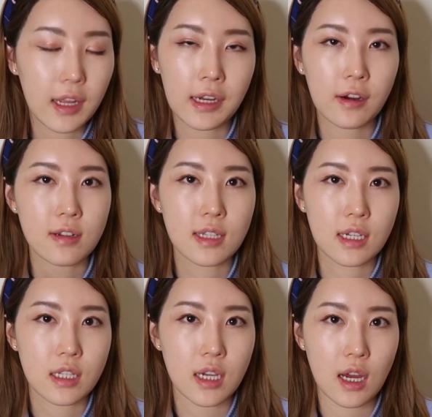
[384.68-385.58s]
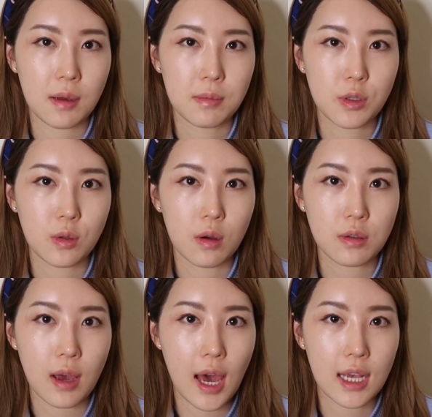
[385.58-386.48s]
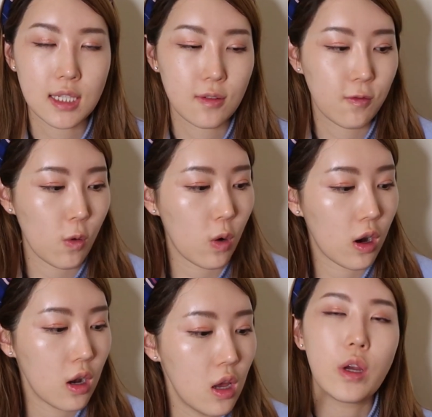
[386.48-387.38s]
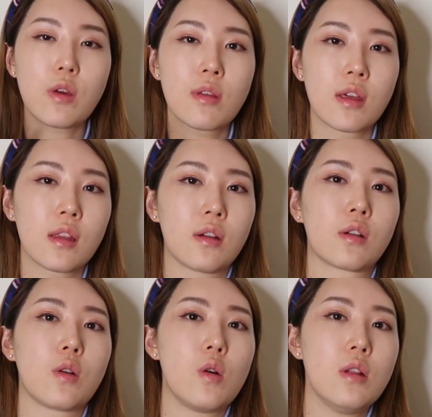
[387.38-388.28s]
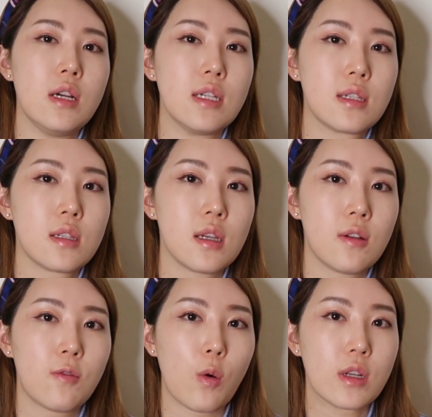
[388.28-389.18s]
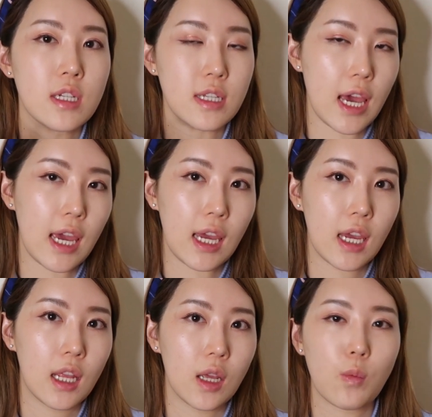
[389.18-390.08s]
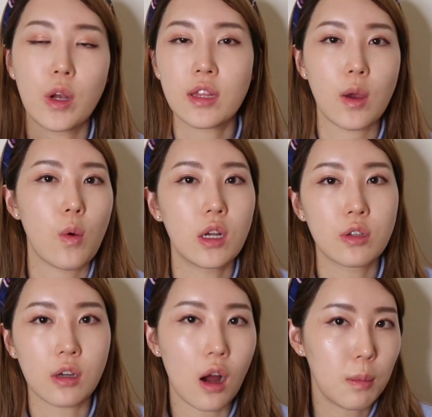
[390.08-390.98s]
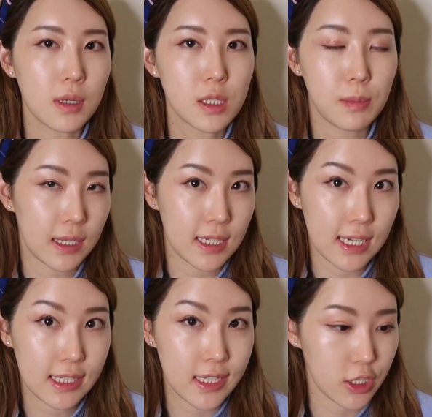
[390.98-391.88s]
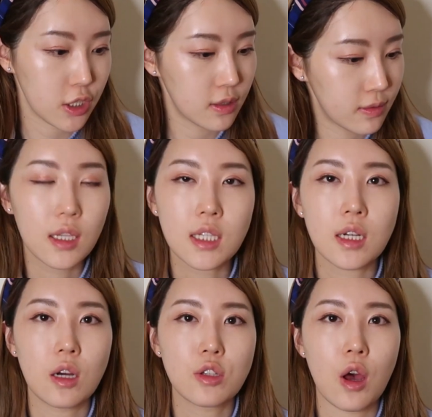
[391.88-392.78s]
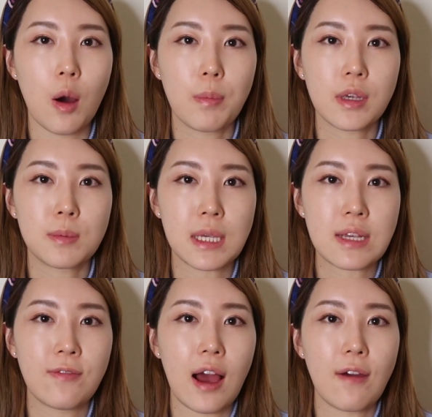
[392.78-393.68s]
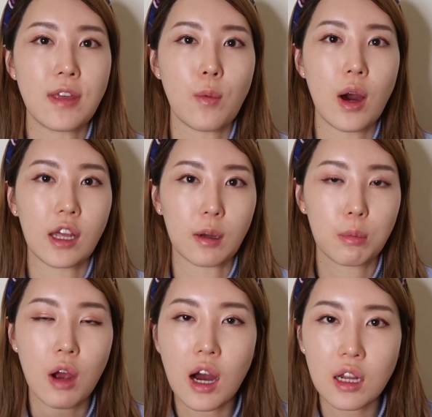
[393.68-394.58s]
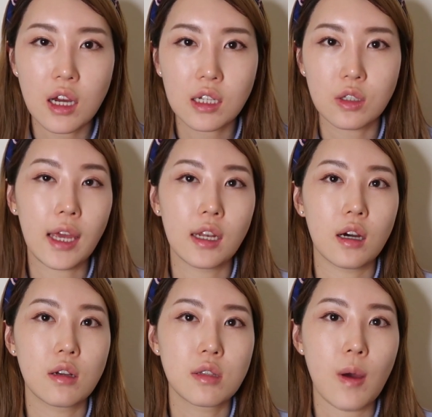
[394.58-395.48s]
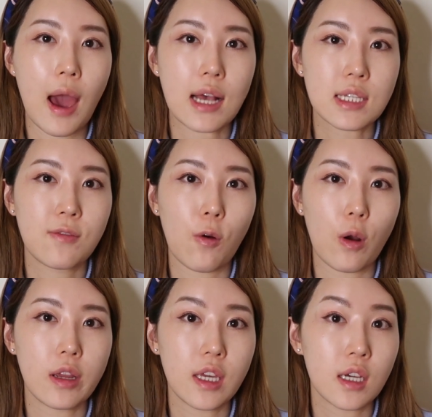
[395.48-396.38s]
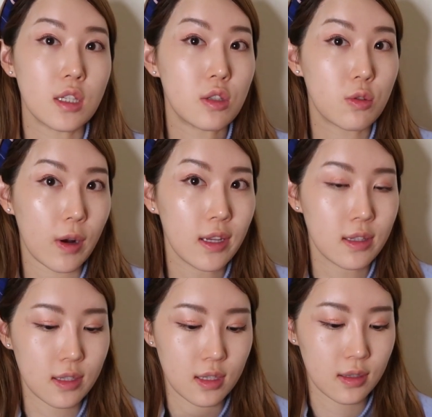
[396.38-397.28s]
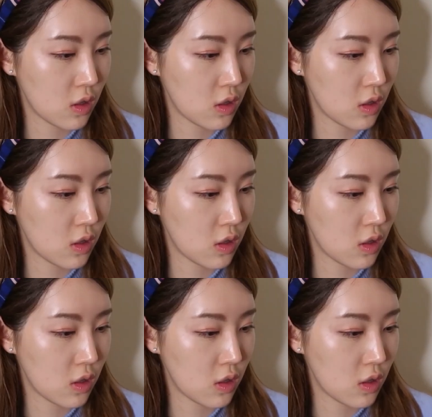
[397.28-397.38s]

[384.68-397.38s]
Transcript: And here is a good time to also ask for what you think their goal is for today. Like what do they want to accomplish by today's session? This can also help you specify if they want like a product and also ask for any constraints.